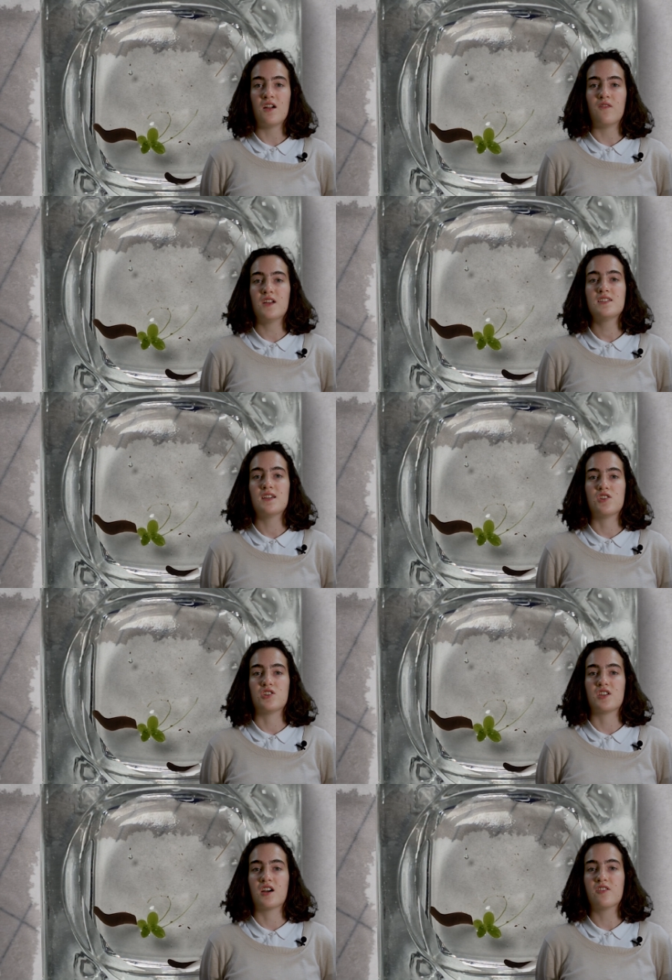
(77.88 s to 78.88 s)

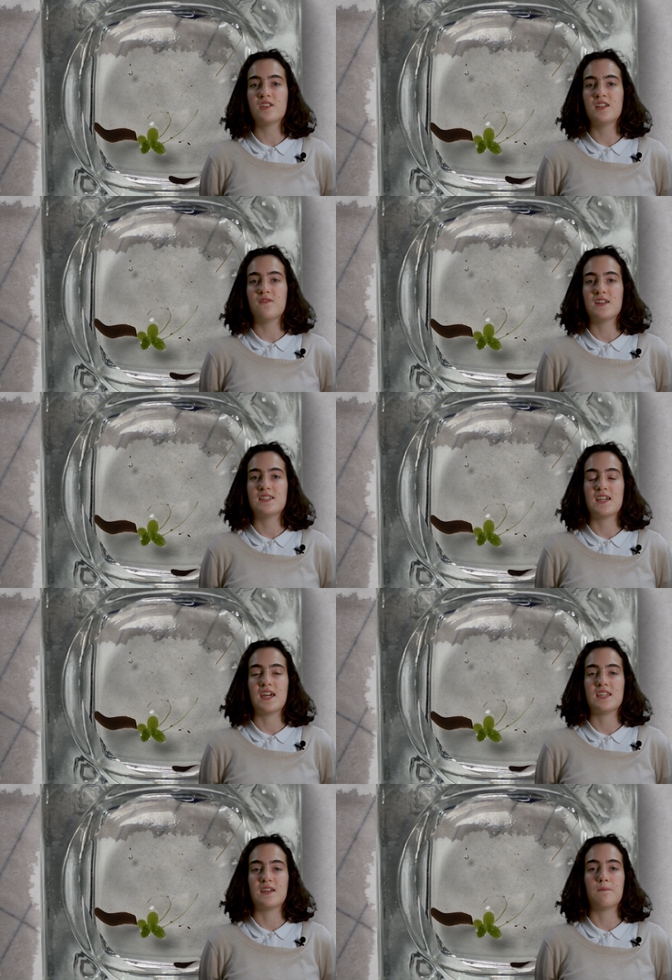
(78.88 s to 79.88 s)
Researchers are currently
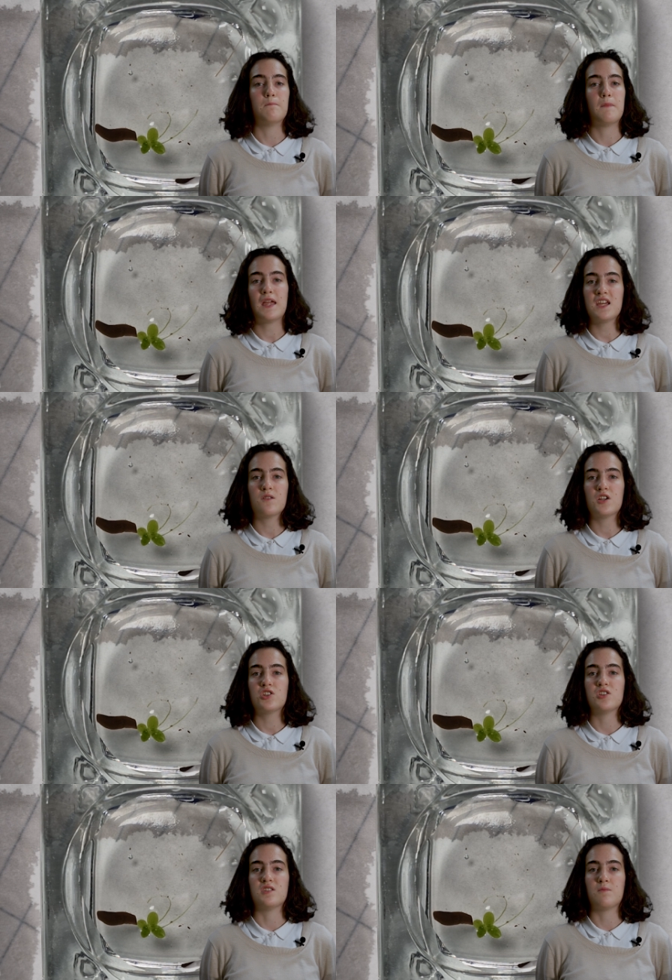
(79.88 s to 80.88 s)
investigating many
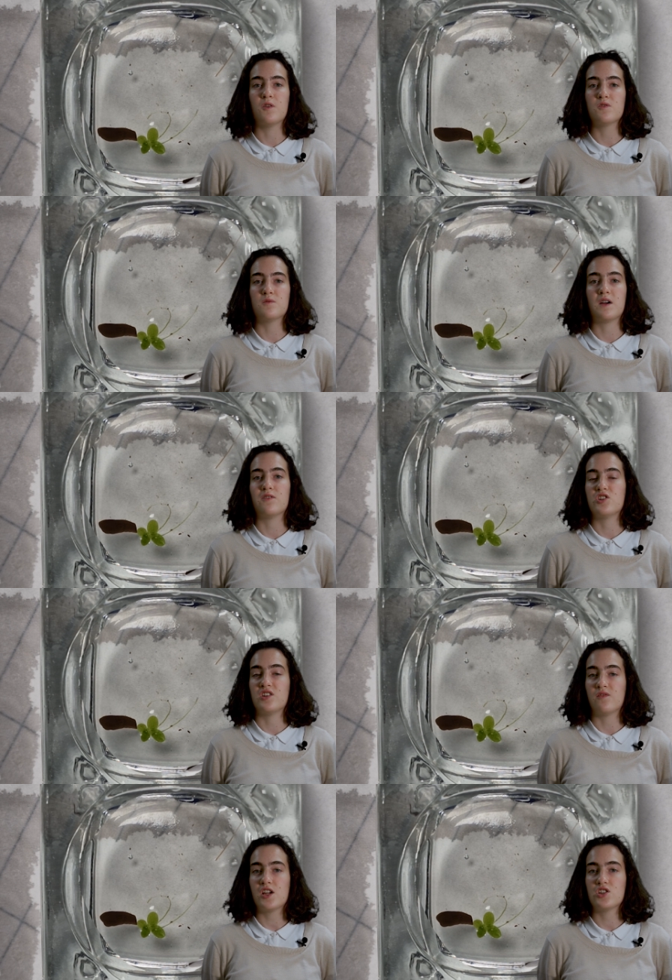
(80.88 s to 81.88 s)
questions posed by
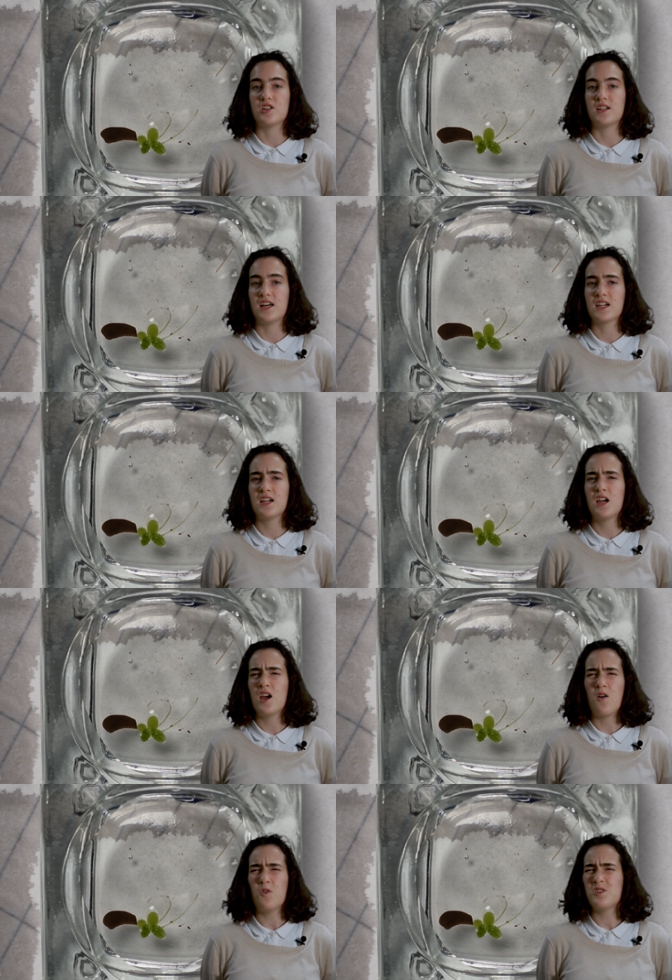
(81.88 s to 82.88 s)
regeneration, like
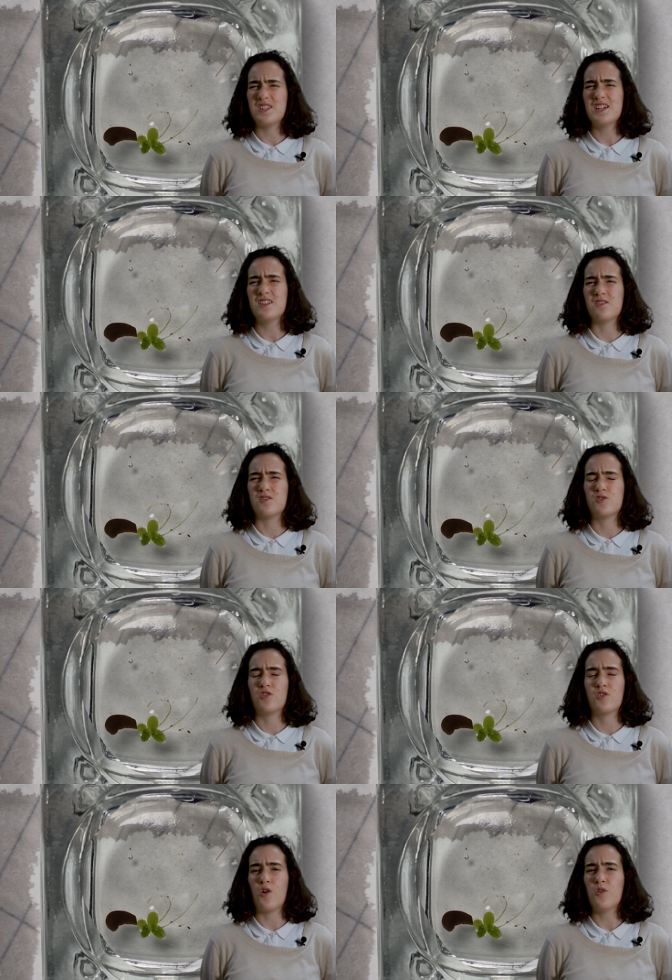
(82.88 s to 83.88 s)
what signals
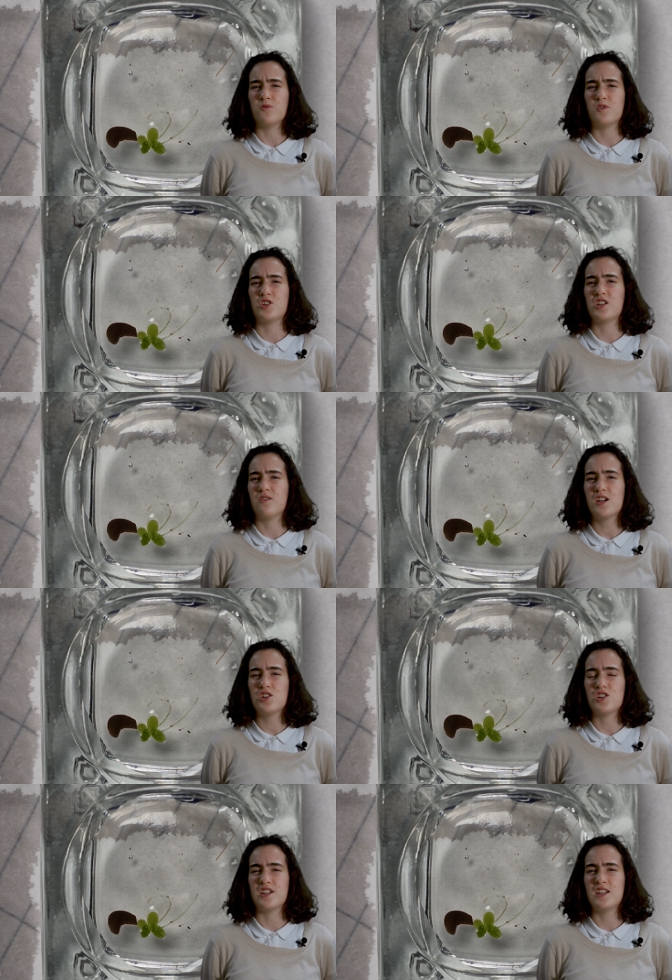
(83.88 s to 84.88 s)
turn on
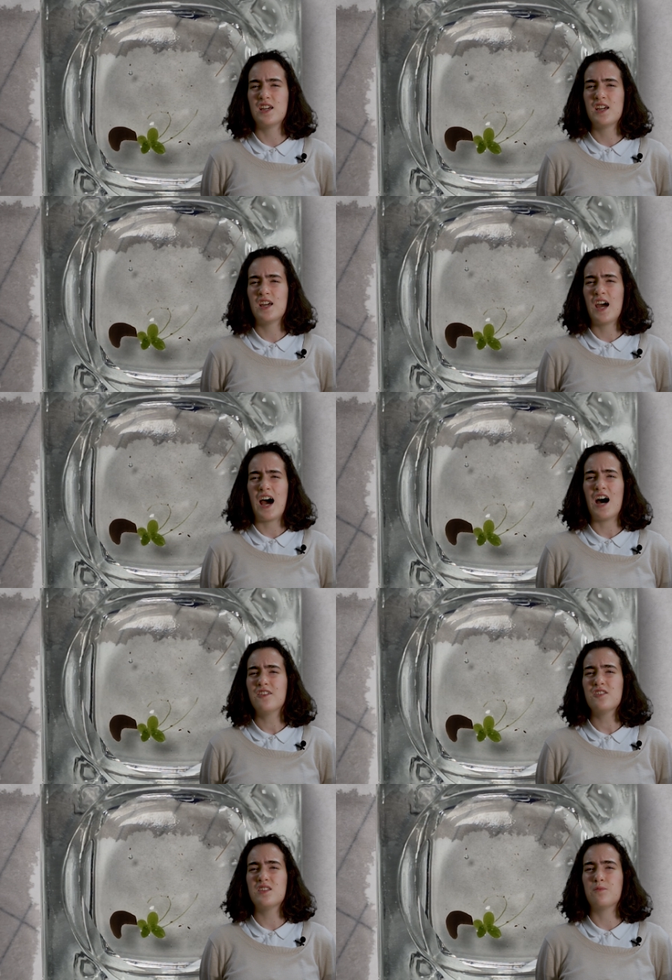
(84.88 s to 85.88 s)
regeneration?
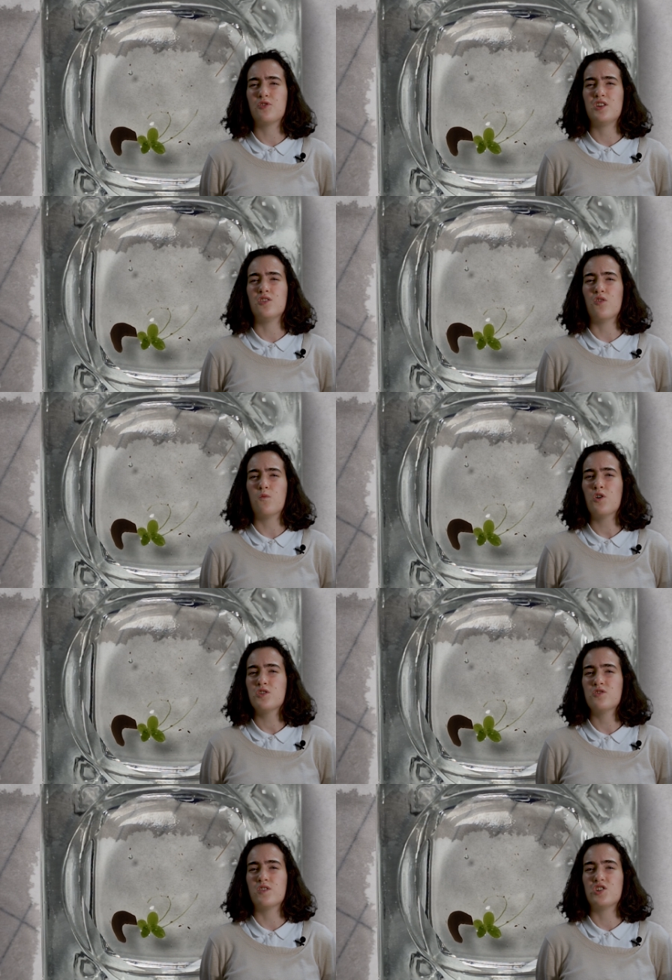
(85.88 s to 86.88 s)
How does the body know
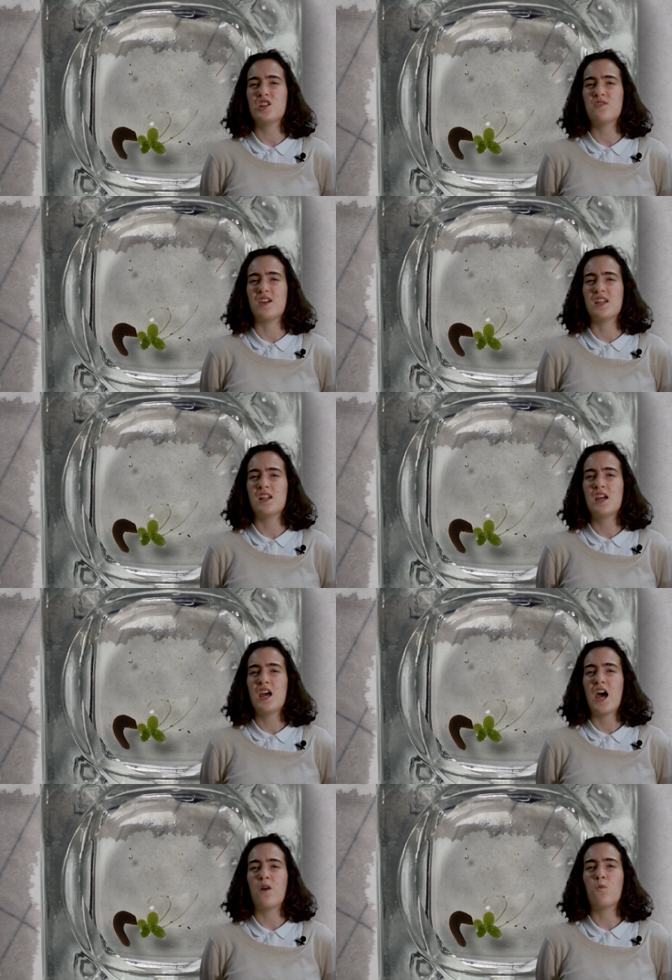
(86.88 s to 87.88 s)
what to regenerate?
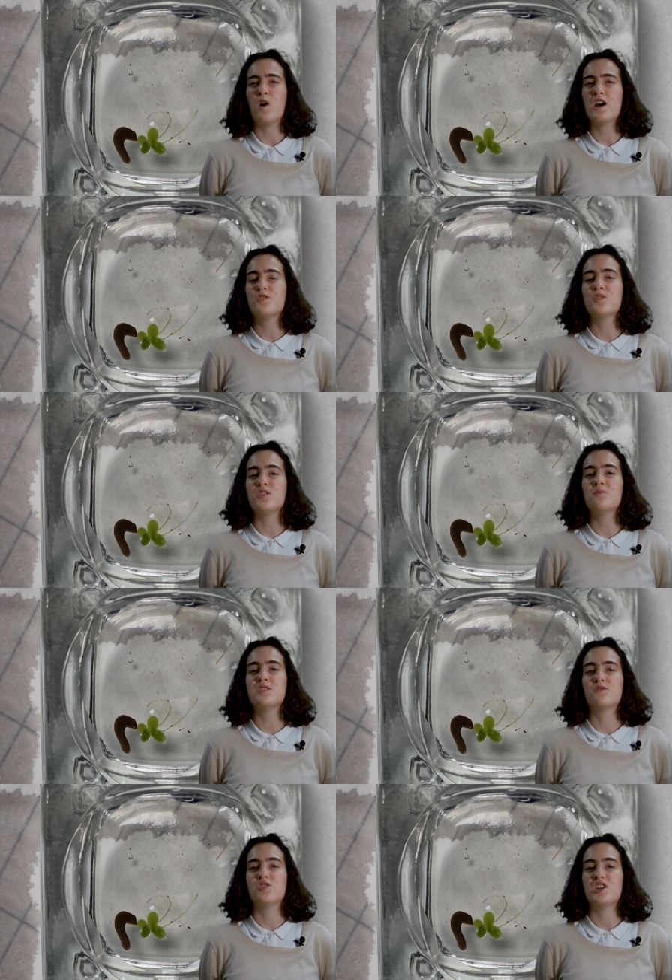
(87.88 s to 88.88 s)
And why don't
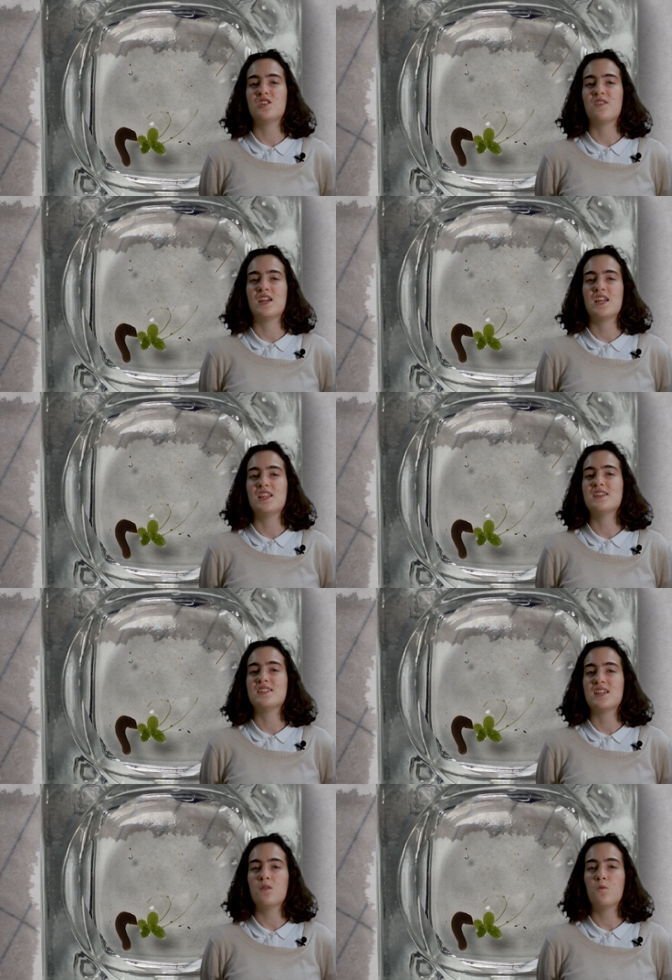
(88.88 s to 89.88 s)
humans regenerate in the
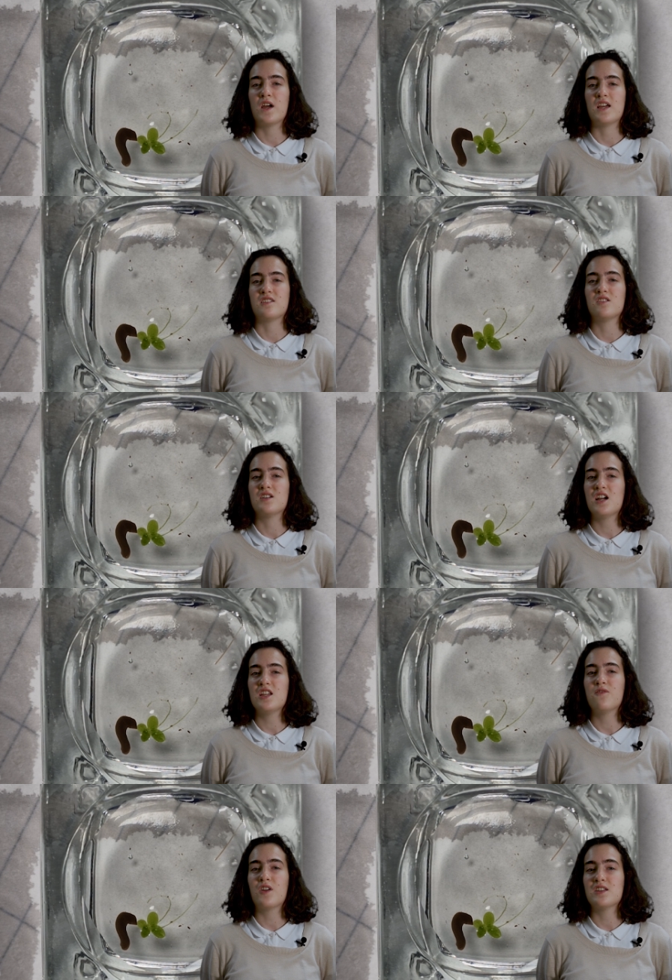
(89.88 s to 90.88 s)
same way as our
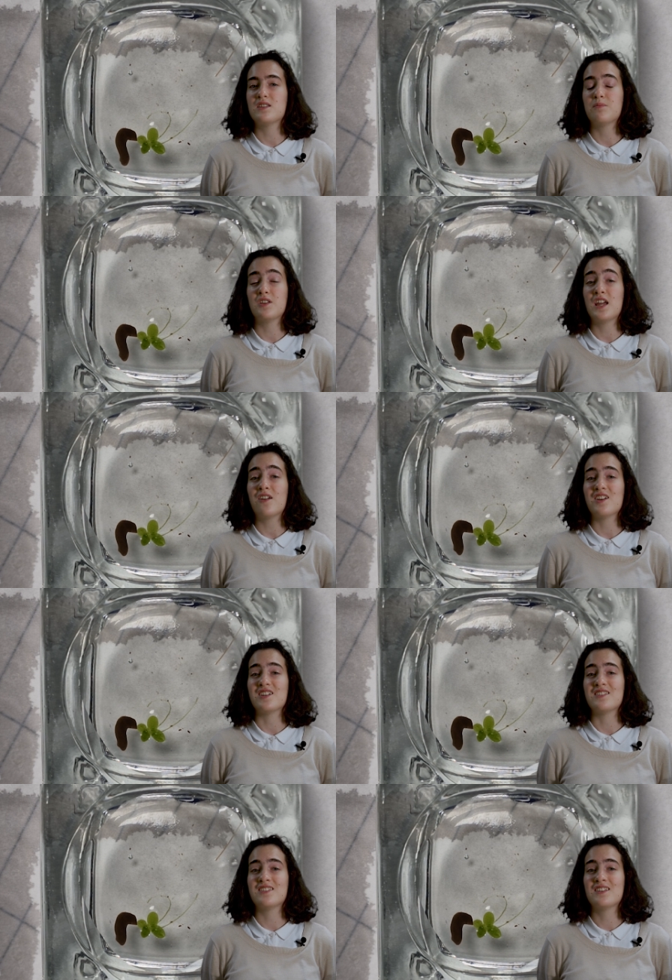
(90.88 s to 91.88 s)
tiny friends the
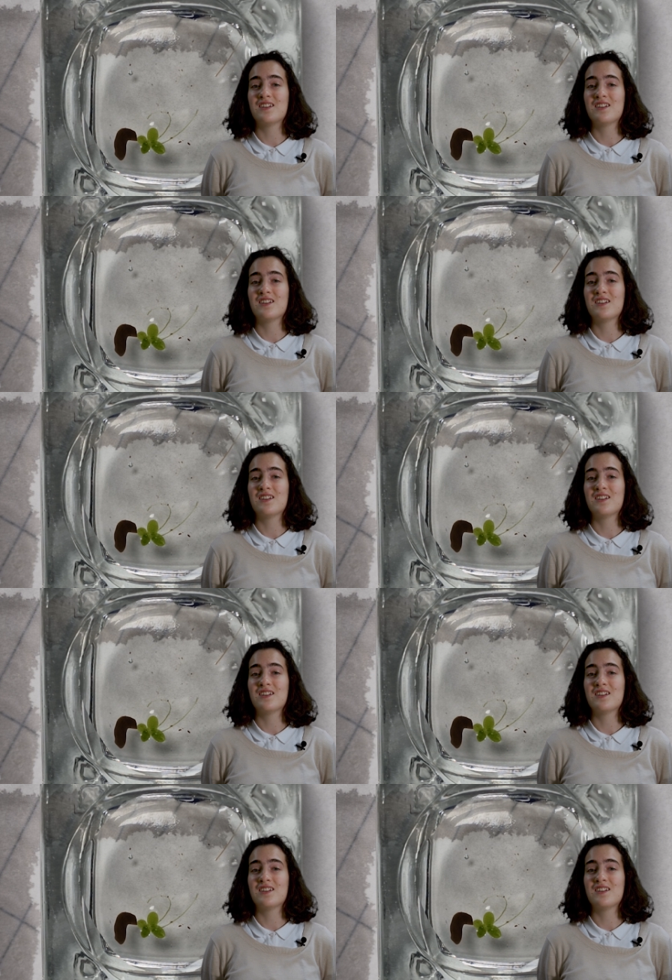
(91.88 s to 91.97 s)
Planarians?